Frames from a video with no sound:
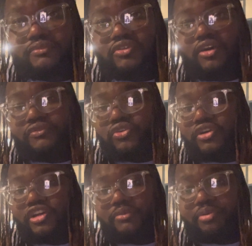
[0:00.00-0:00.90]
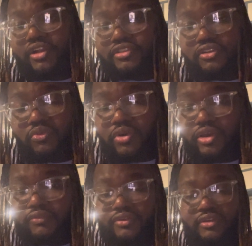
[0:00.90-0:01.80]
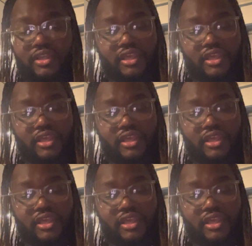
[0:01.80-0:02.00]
you know, if you're a good person or whatever,